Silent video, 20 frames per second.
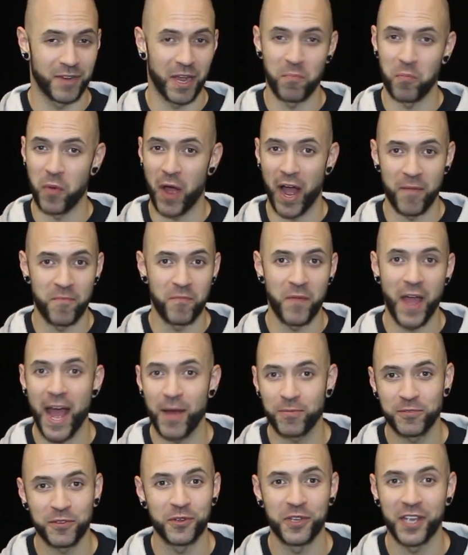I, I
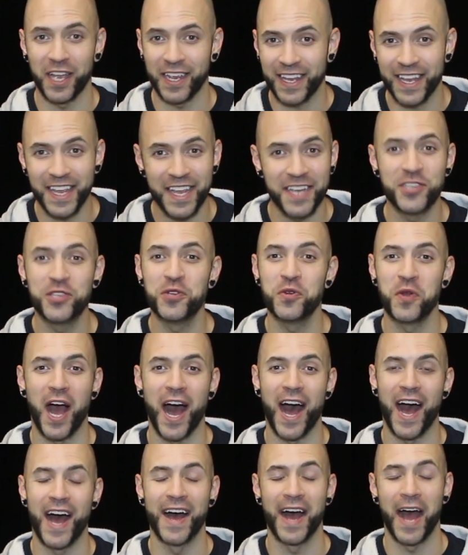absolutely, I kid you
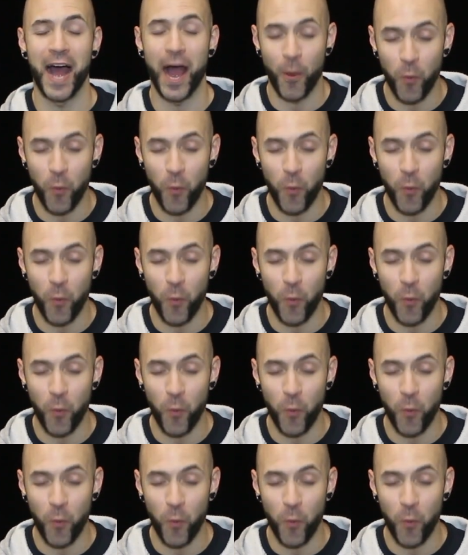not,